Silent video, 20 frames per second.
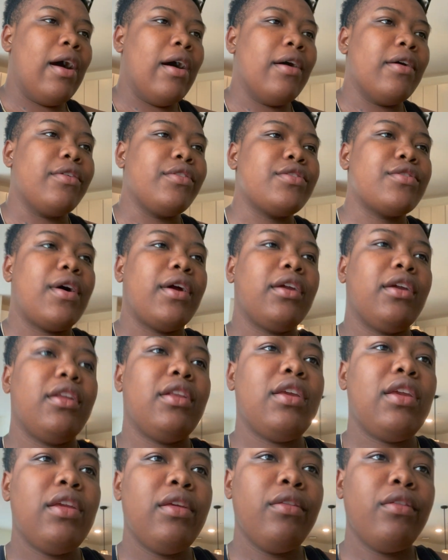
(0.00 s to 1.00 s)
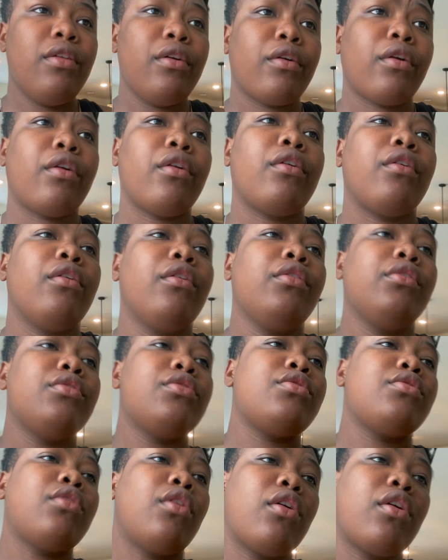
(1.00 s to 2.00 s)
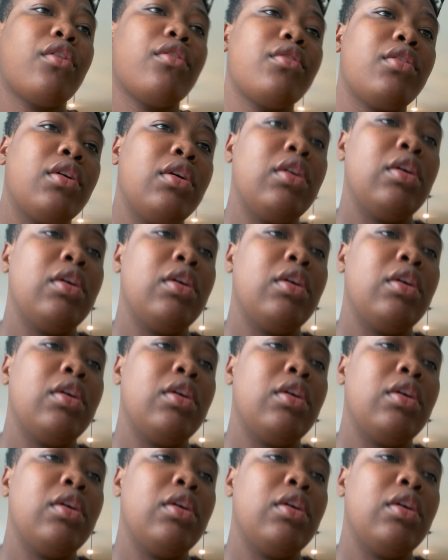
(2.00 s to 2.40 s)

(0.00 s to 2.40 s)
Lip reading: So I could either start